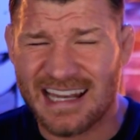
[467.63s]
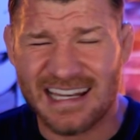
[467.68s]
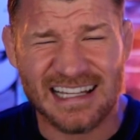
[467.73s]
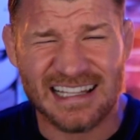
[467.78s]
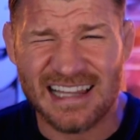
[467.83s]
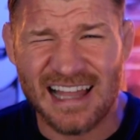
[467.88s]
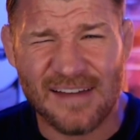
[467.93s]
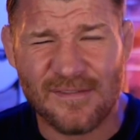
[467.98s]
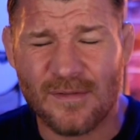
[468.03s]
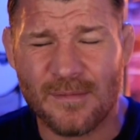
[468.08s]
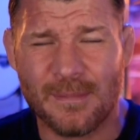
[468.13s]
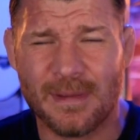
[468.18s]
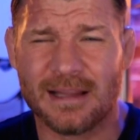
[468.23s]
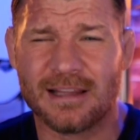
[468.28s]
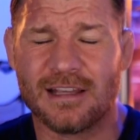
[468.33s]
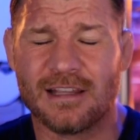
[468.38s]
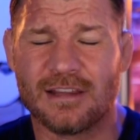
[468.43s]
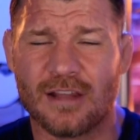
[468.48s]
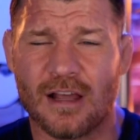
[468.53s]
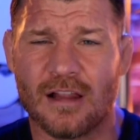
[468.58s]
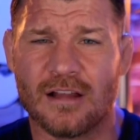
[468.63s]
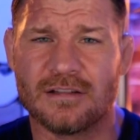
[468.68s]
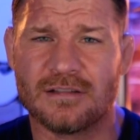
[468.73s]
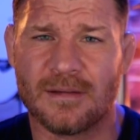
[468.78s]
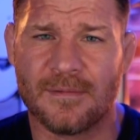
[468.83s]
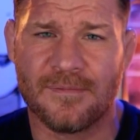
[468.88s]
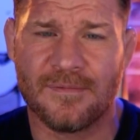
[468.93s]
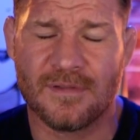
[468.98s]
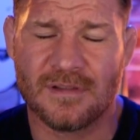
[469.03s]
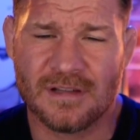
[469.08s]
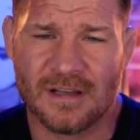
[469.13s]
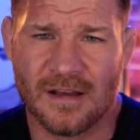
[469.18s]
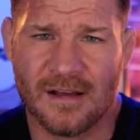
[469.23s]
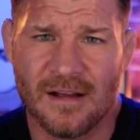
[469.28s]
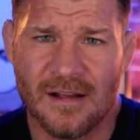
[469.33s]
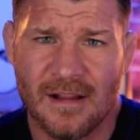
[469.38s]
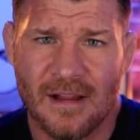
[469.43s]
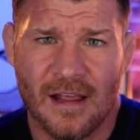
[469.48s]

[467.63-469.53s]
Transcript: $11 million to